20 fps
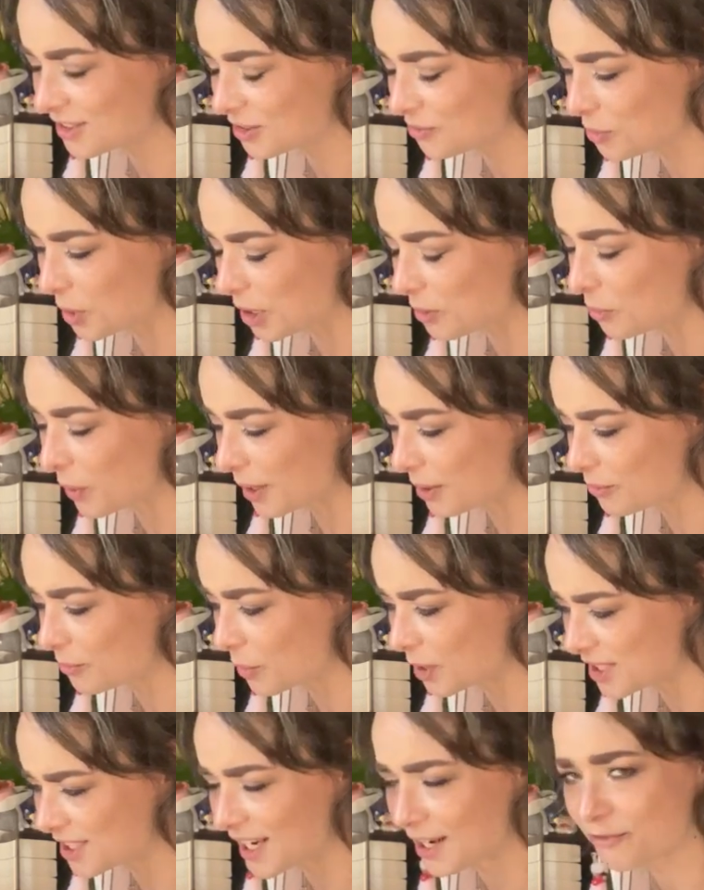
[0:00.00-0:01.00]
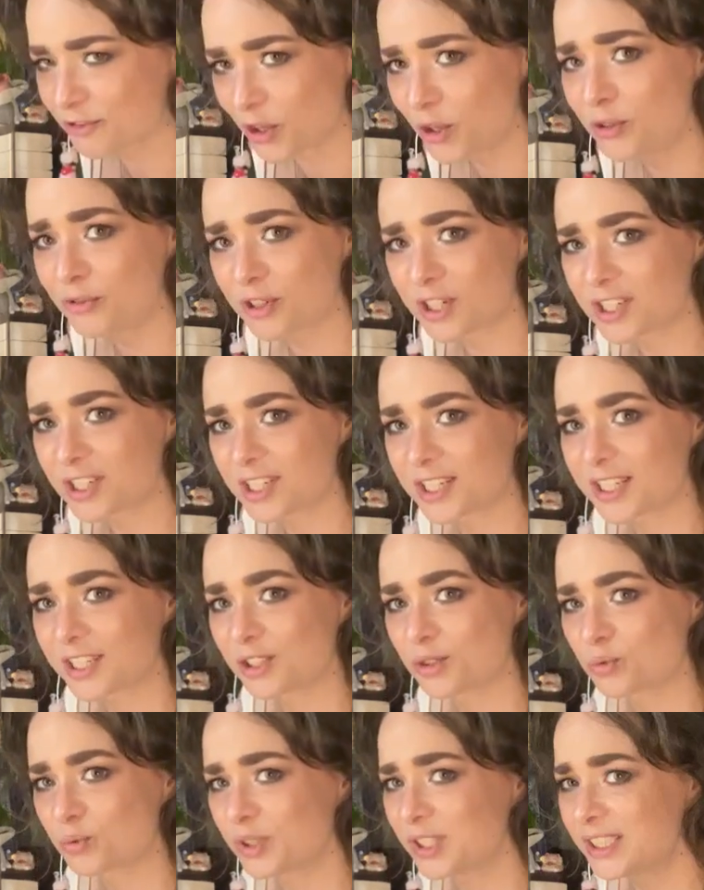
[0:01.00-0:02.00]
what's left over
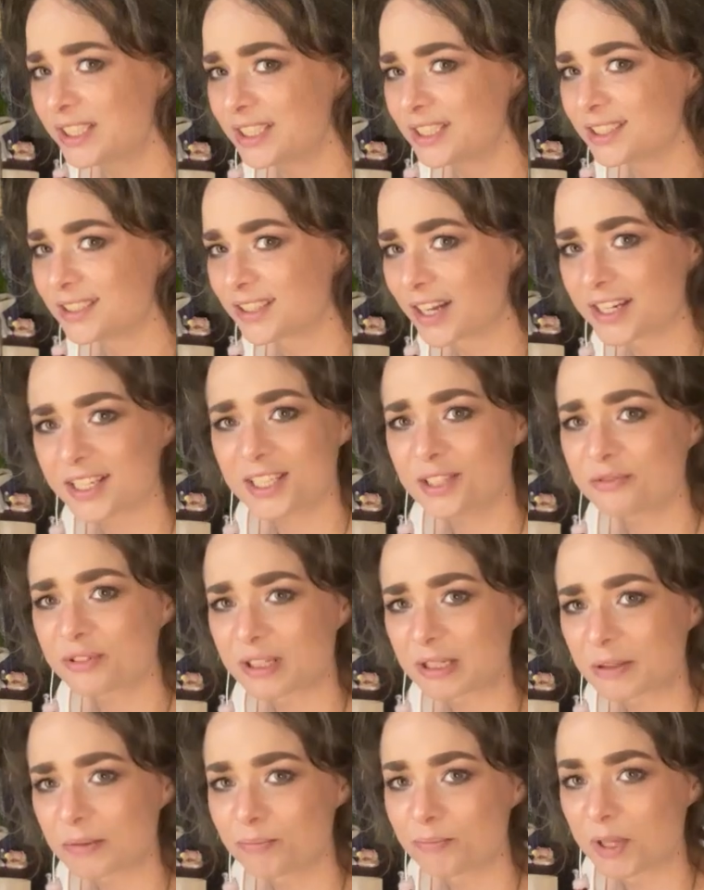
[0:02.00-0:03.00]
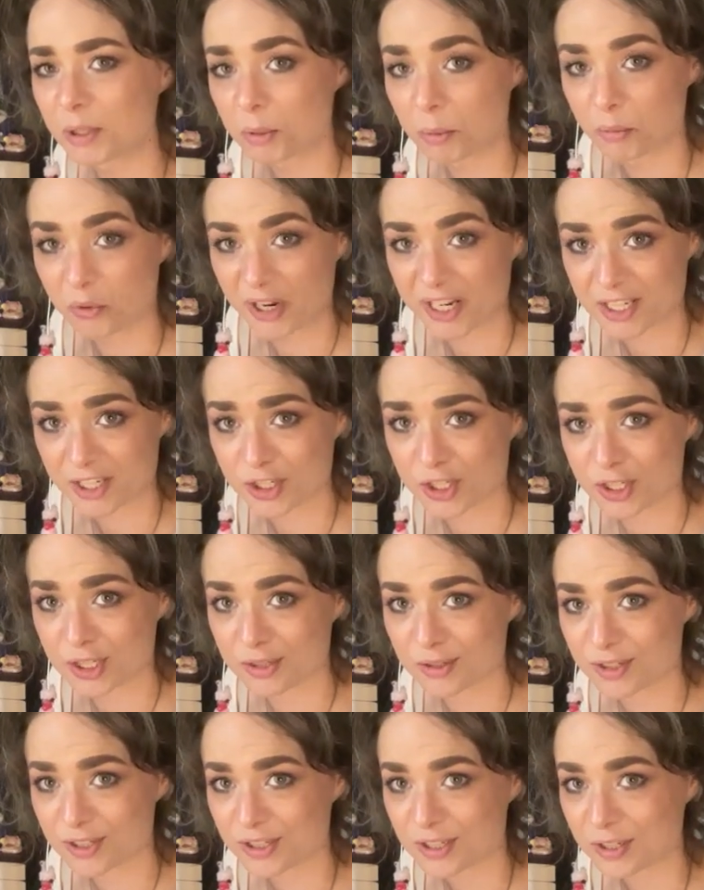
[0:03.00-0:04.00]
is really not even minimum wage.
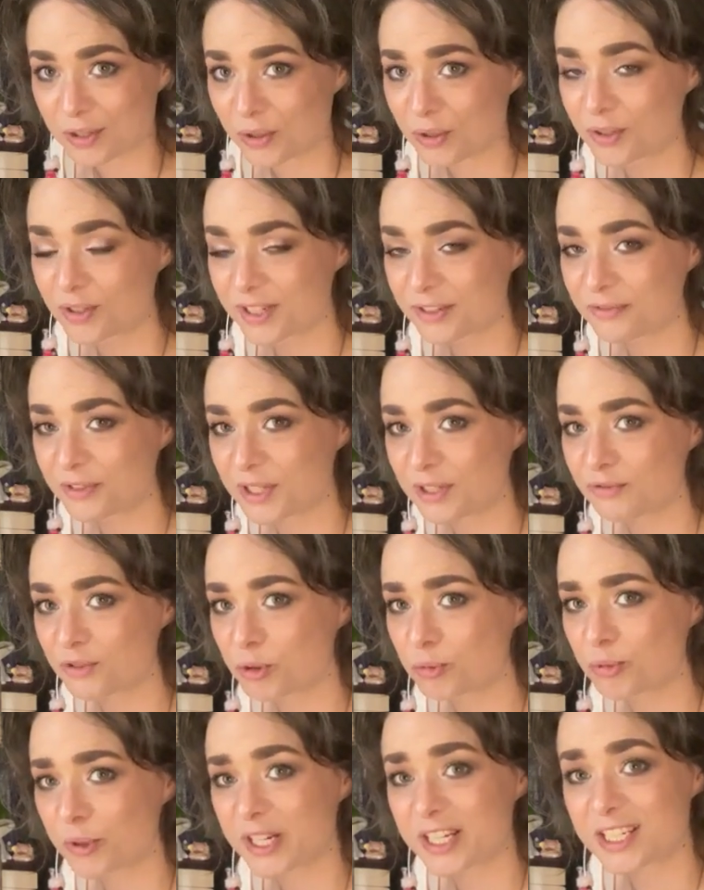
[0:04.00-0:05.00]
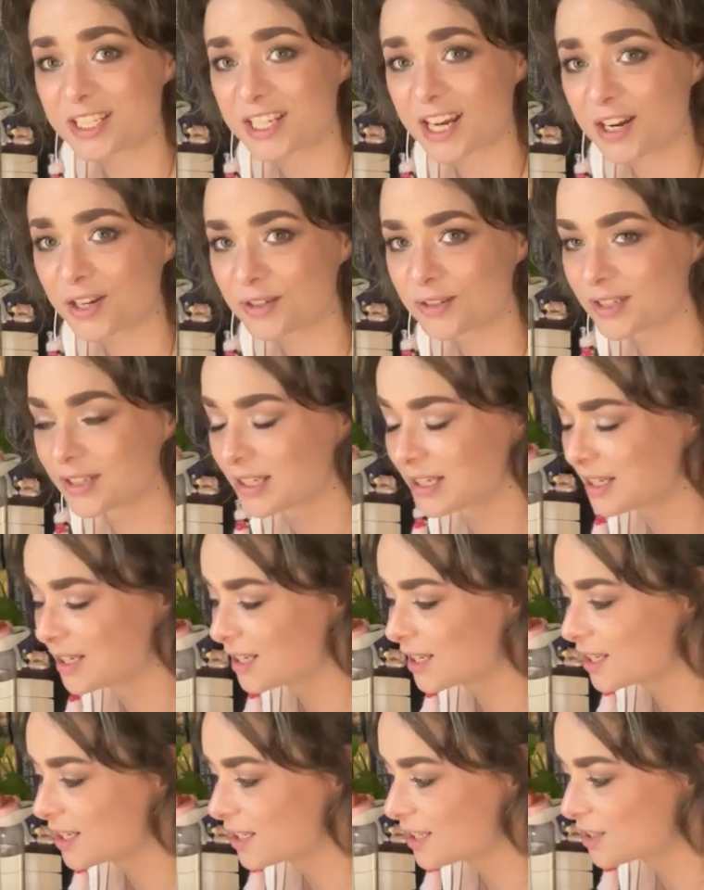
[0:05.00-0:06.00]
You know, if you break it down.
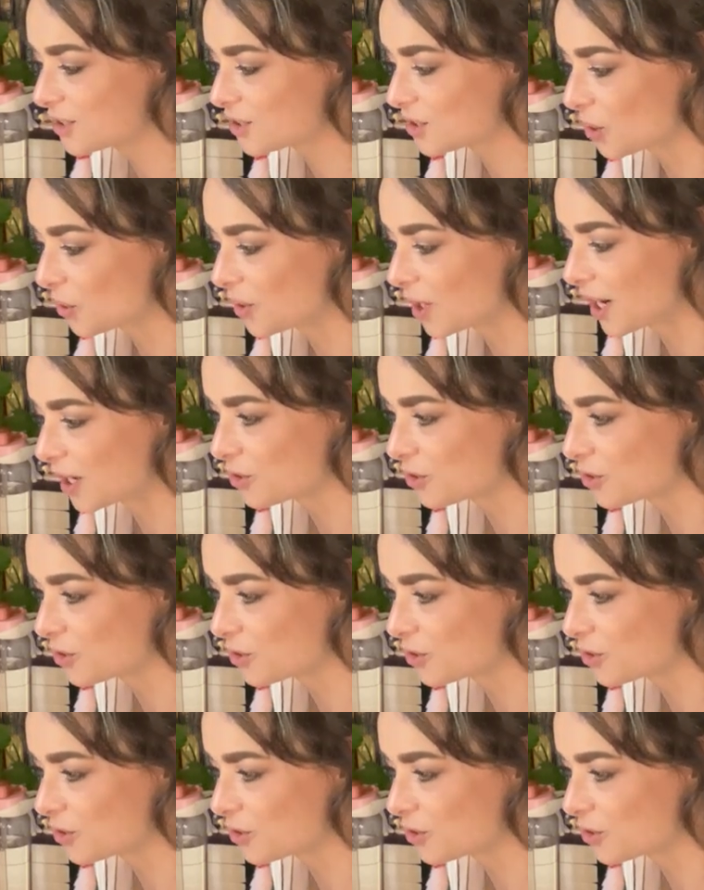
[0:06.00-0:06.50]
So a